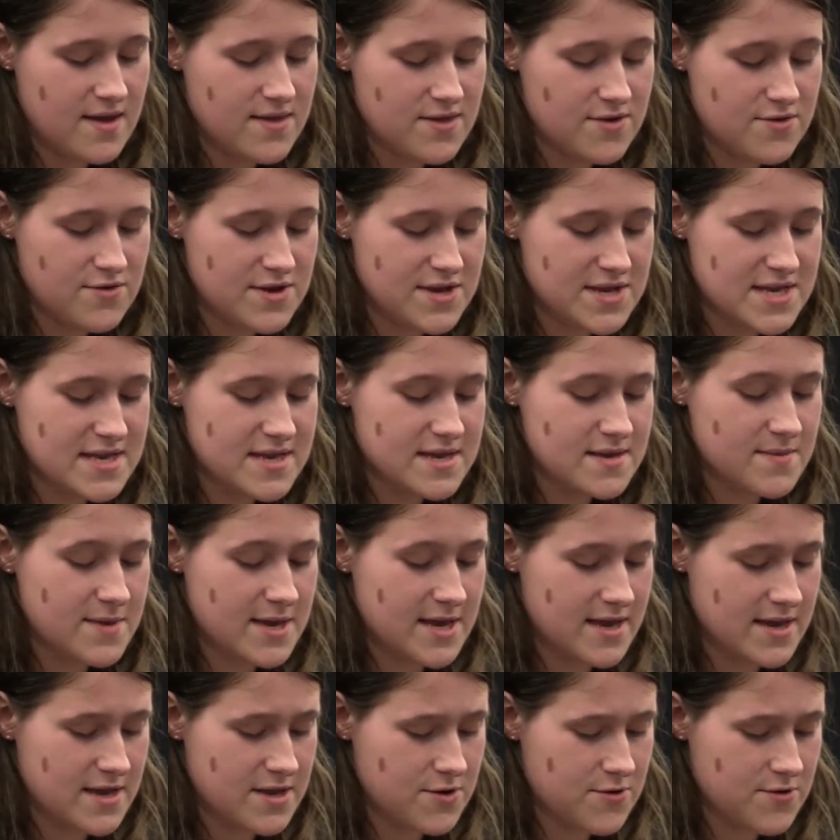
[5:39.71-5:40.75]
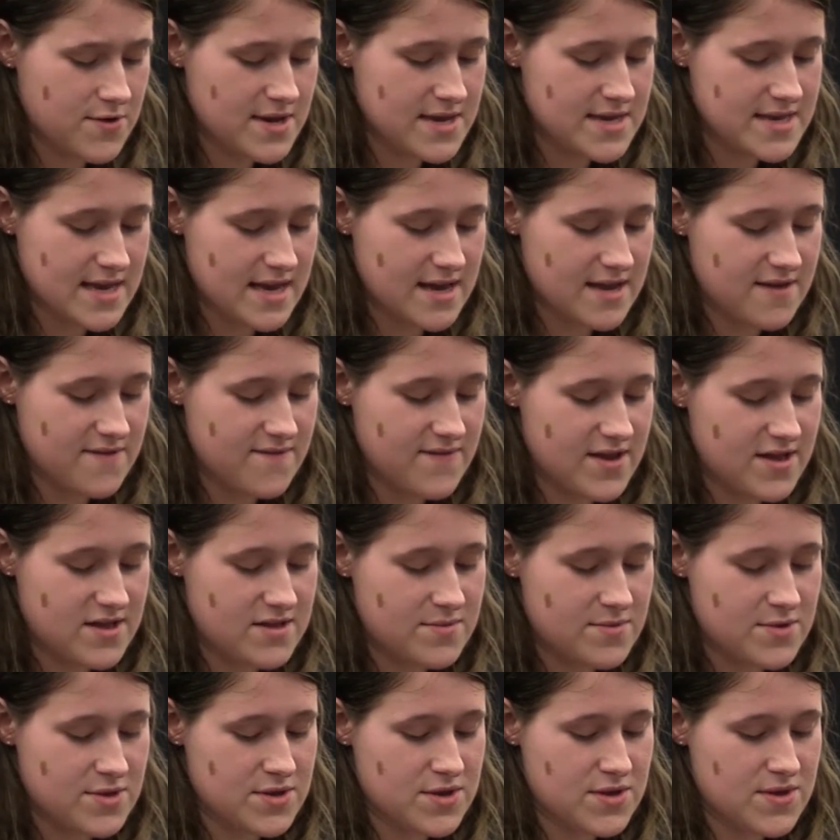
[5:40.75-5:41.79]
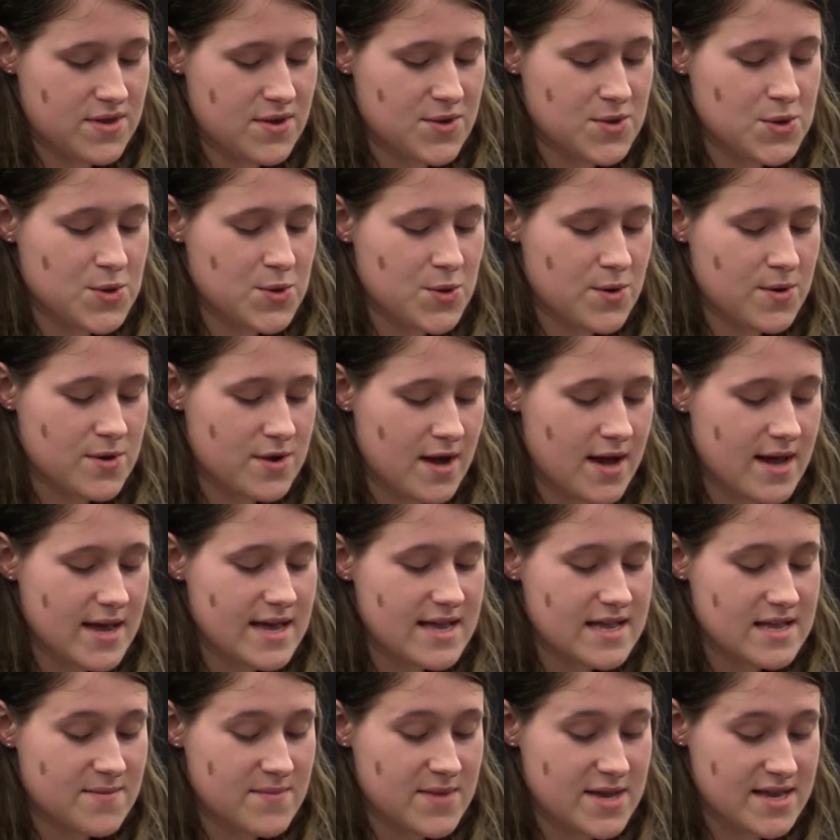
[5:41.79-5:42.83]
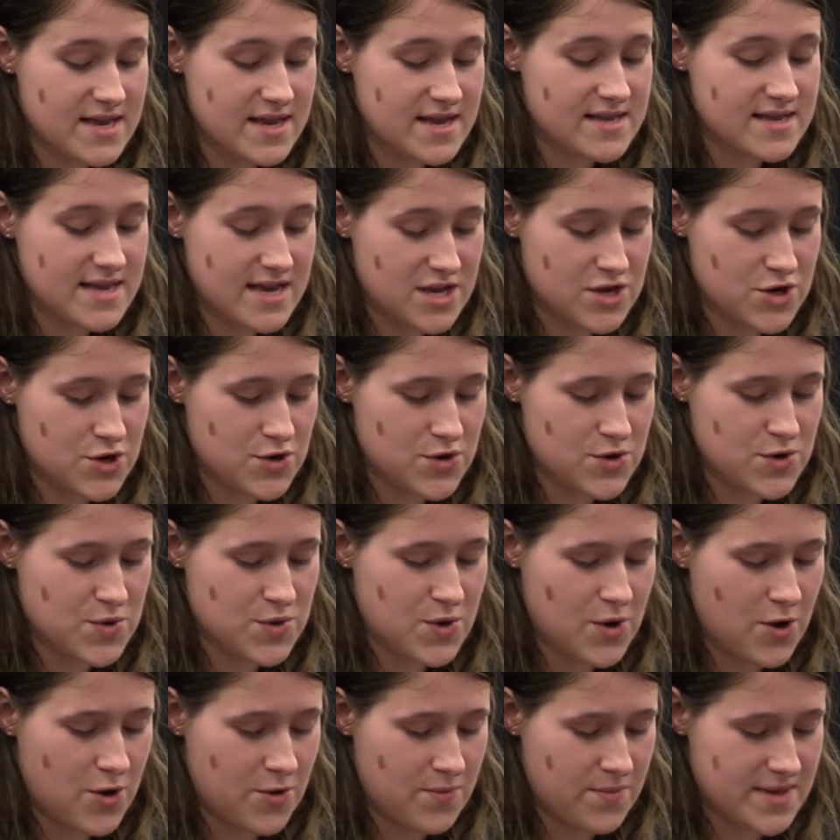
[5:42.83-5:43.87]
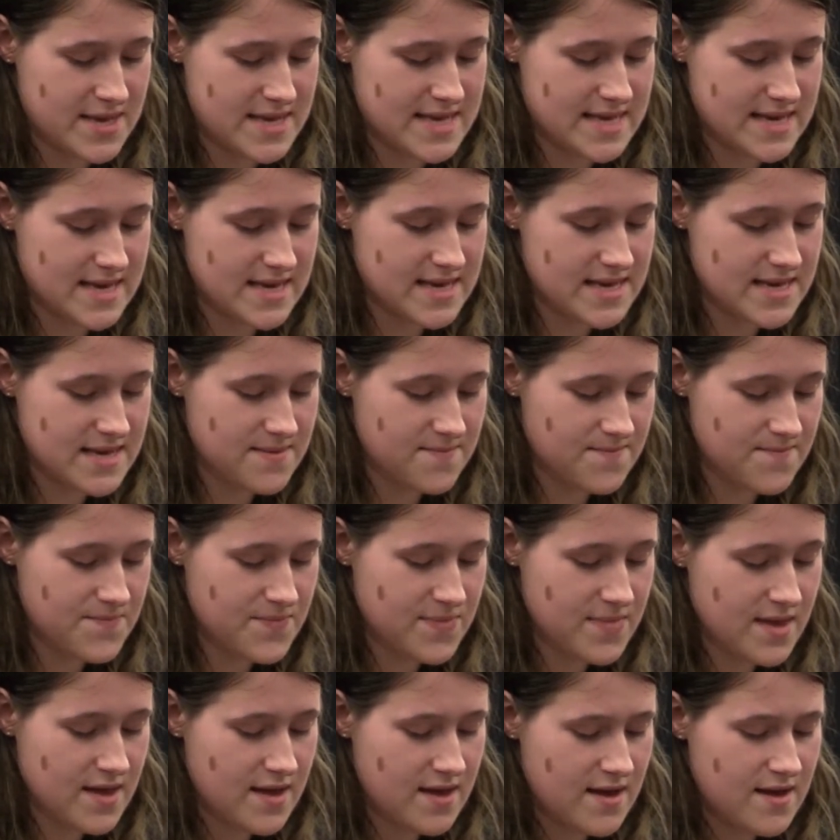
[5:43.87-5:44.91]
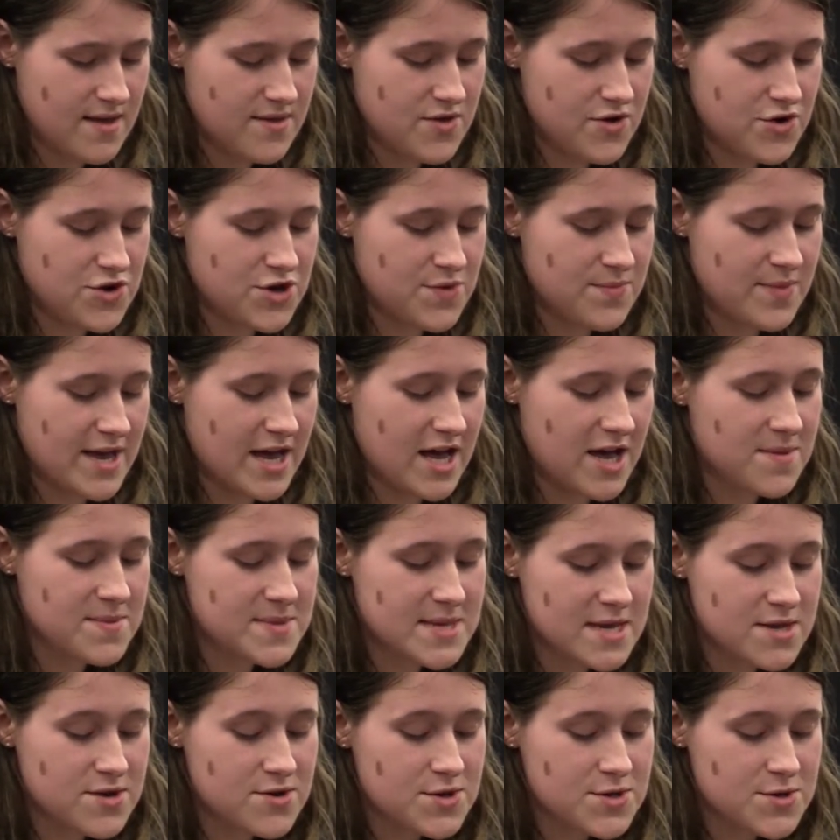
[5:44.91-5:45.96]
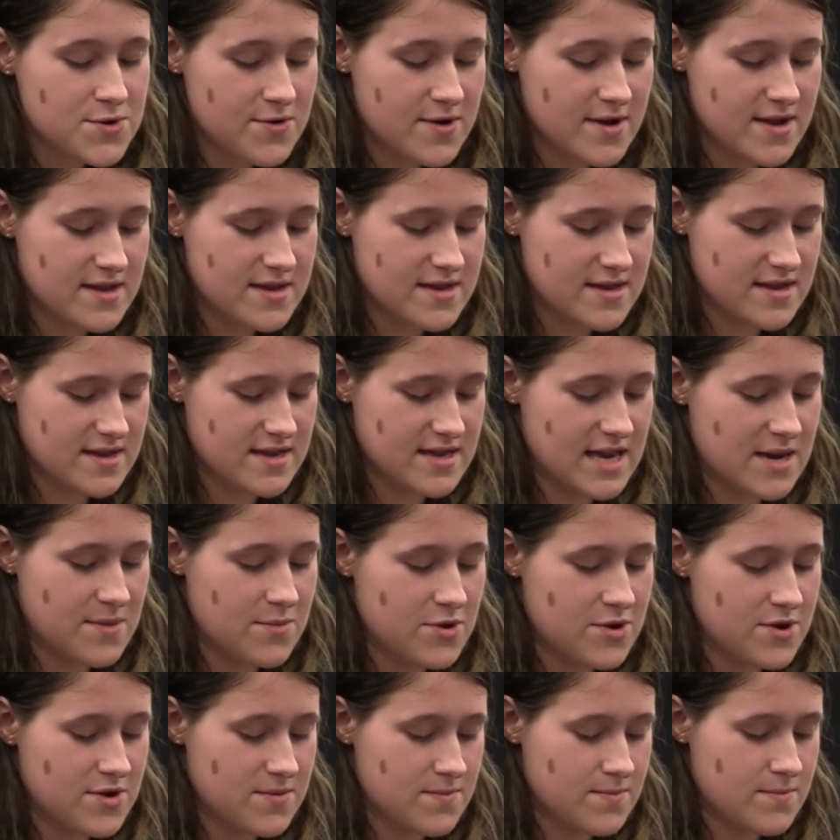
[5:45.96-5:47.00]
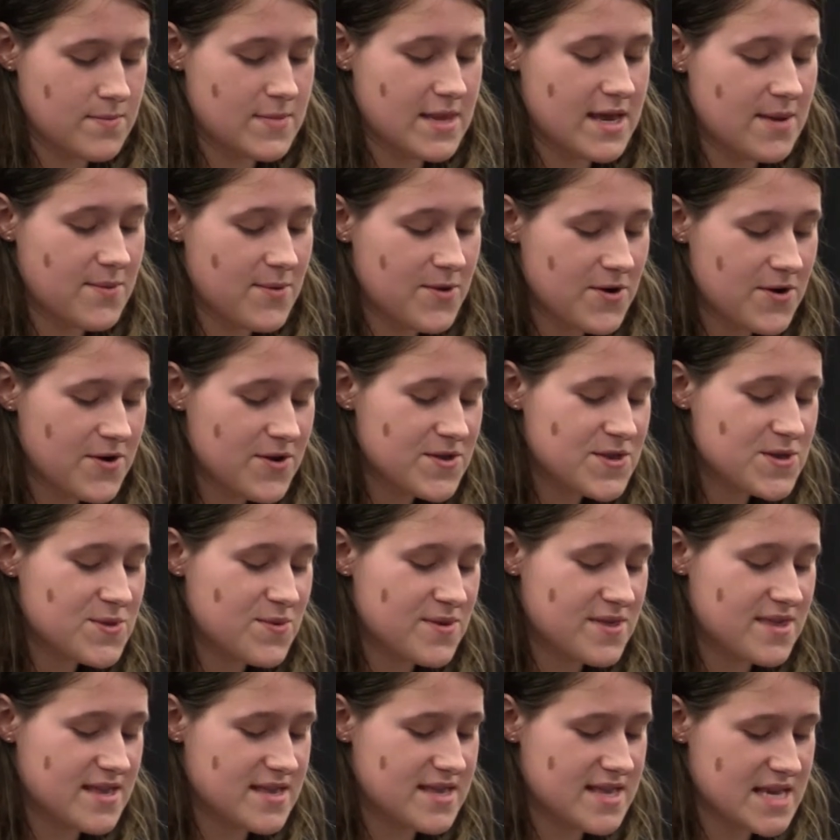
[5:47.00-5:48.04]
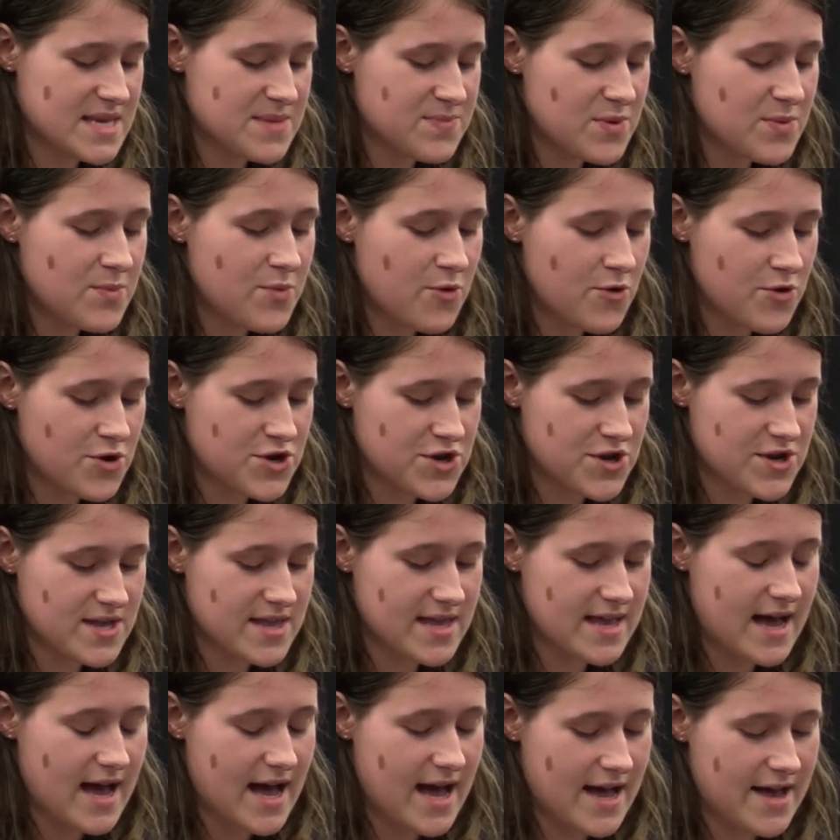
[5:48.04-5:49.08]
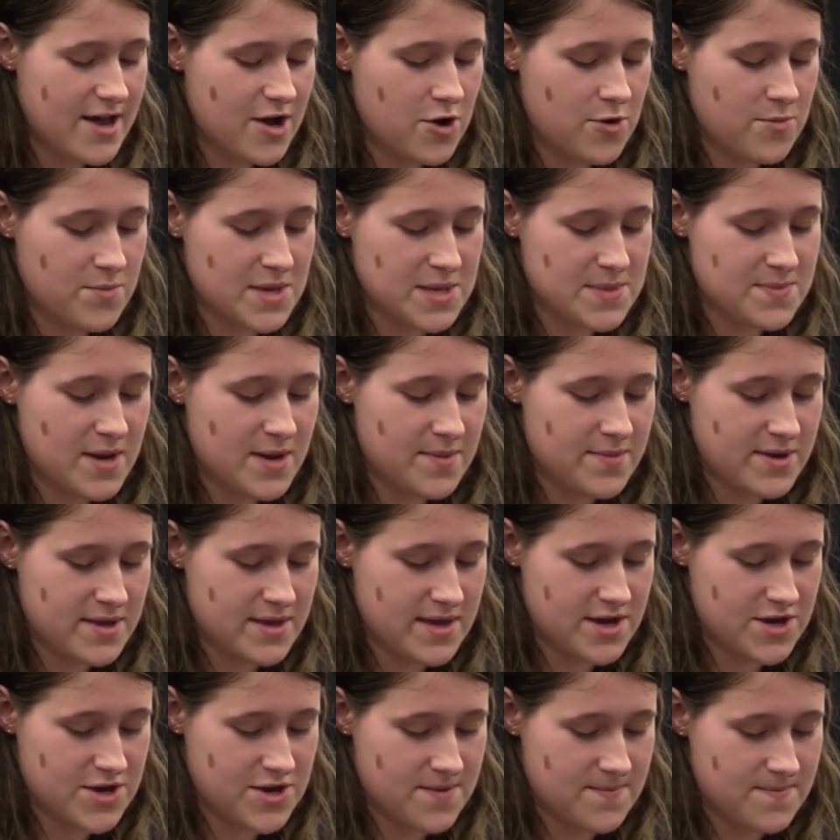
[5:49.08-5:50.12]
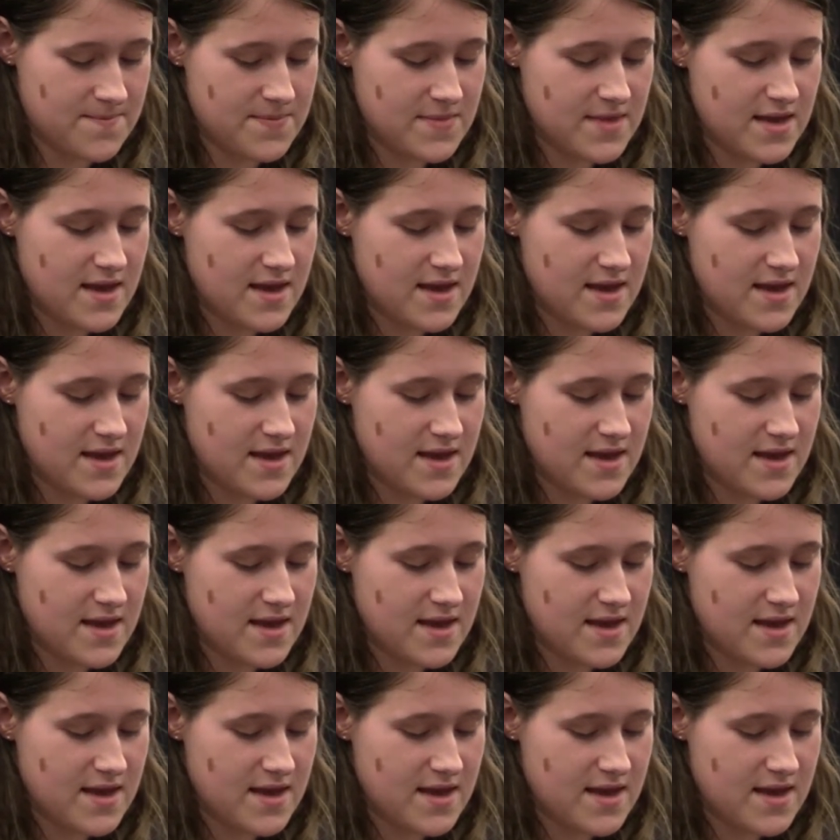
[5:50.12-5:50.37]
there needs to be increased aid available to those who are not in immediate danger due to homelessness. There should be help centers created in neighborhoods with a disproportionately high homeless population.